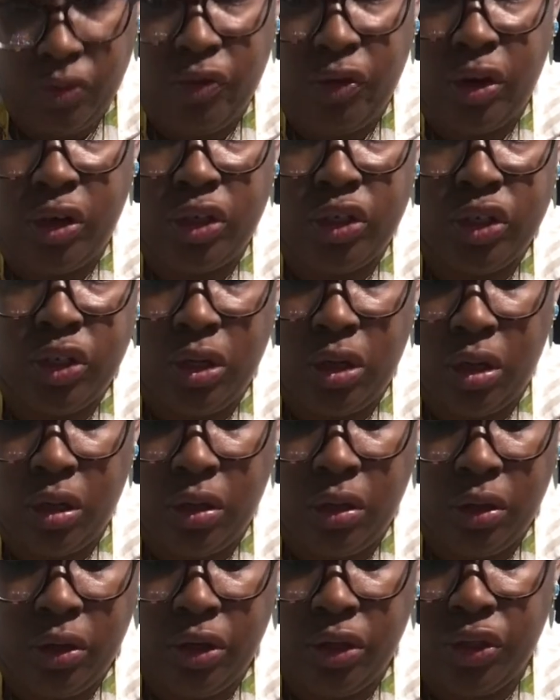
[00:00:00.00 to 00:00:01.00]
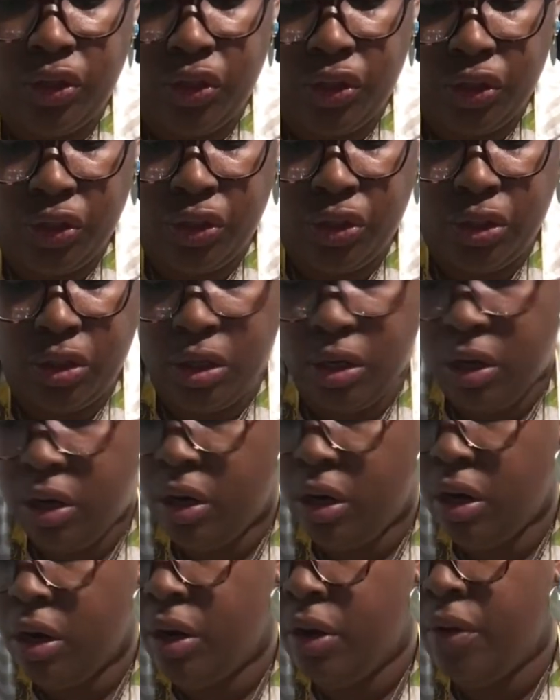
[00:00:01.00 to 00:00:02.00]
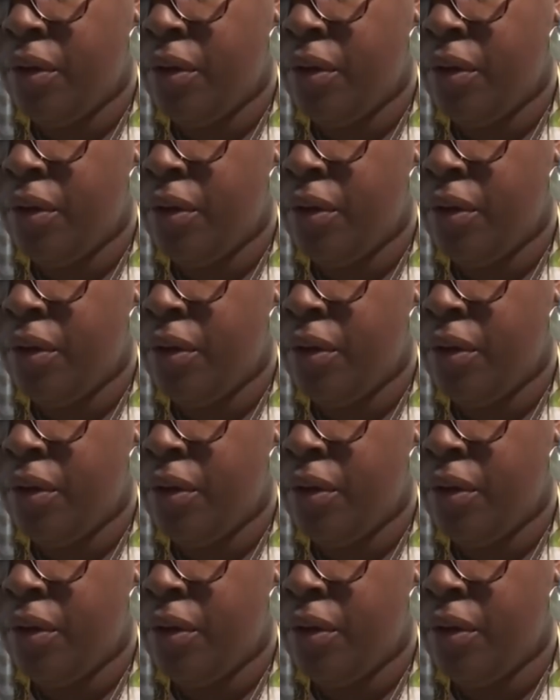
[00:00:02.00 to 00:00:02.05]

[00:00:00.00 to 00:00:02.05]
Our chocolate a stir.